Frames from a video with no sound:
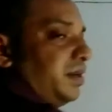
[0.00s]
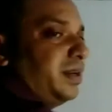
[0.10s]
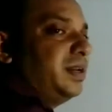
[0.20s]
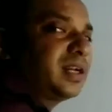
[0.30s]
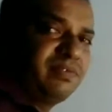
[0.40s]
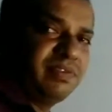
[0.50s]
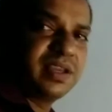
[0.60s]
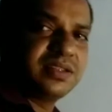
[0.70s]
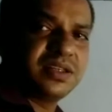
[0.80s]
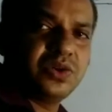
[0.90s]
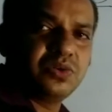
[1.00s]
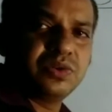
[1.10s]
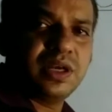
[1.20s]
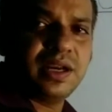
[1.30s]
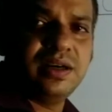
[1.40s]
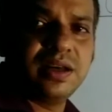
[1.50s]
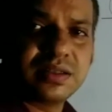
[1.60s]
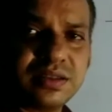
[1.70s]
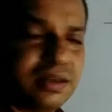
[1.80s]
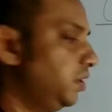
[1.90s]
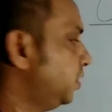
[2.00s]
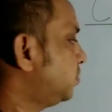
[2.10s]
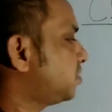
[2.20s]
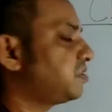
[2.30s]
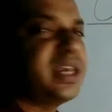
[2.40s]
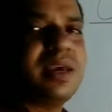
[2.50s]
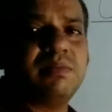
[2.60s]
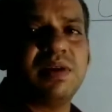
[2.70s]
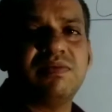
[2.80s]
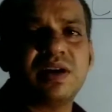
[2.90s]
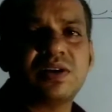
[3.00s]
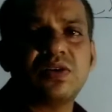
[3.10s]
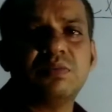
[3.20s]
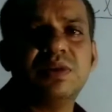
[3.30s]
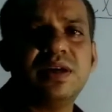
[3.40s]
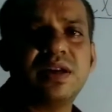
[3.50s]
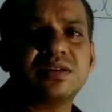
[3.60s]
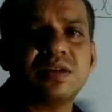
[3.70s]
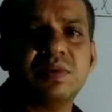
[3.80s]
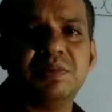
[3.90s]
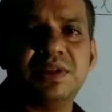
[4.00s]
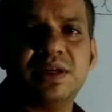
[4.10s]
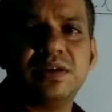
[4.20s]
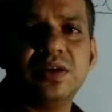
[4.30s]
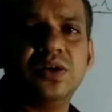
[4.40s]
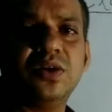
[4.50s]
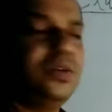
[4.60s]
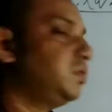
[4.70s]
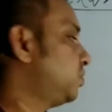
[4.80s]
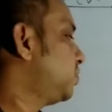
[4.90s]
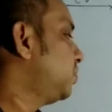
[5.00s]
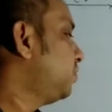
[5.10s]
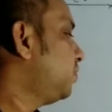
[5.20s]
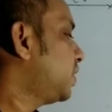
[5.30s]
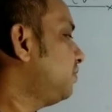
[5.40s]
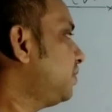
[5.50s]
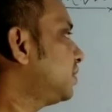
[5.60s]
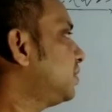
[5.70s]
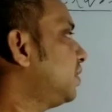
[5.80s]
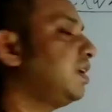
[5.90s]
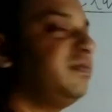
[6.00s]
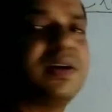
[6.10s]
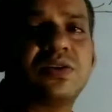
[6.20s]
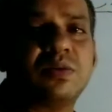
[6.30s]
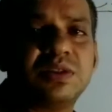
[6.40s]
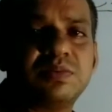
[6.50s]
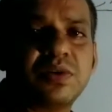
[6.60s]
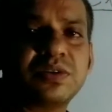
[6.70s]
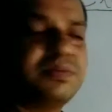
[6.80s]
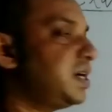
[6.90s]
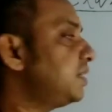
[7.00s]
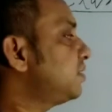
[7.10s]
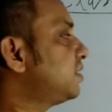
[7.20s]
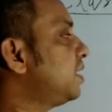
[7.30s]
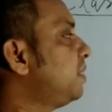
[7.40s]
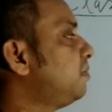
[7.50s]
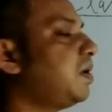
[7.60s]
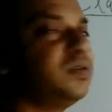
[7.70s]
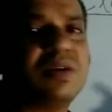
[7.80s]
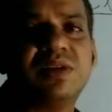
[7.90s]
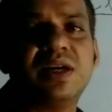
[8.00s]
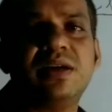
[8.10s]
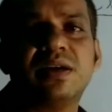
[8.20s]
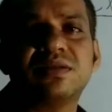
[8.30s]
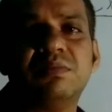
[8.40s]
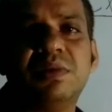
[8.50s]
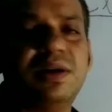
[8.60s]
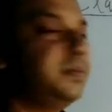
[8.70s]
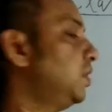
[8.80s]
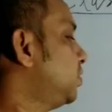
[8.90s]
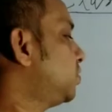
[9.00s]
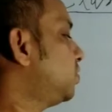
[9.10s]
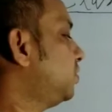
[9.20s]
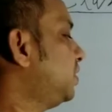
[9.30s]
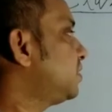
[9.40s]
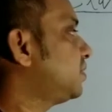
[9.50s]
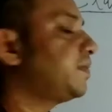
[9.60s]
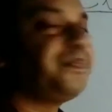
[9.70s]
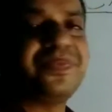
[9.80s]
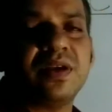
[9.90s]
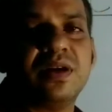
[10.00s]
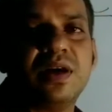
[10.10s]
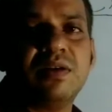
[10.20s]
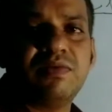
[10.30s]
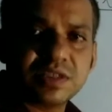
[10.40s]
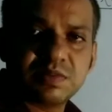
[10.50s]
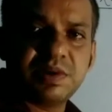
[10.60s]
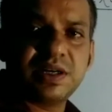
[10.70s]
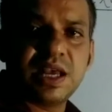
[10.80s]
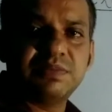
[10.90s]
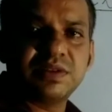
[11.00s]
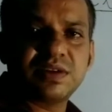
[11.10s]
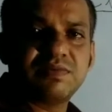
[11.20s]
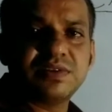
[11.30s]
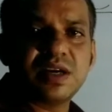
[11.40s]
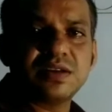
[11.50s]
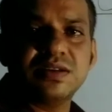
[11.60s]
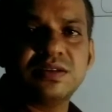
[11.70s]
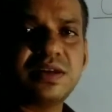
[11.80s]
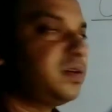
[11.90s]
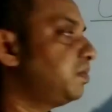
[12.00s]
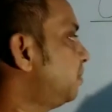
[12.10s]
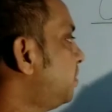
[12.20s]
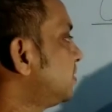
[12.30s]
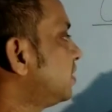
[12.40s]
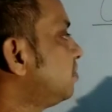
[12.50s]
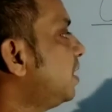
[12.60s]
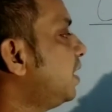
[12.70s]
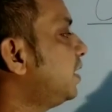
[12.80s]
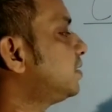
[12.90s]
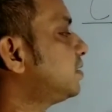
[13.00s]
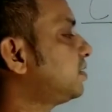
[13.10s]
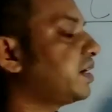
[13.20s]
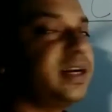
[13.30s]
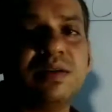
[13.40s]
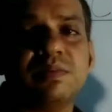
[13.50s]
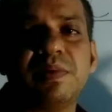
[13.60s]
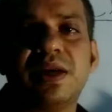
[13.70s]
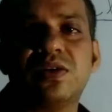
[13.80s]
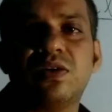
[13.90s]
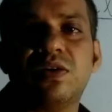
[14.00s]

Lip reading: Electrification due to the induction. So the same effect of the induction will be there. So whatever the effect of this positive charge, the same amount of the induction build up. So this first plate has the surface charge density of the plus sigma, and the second plate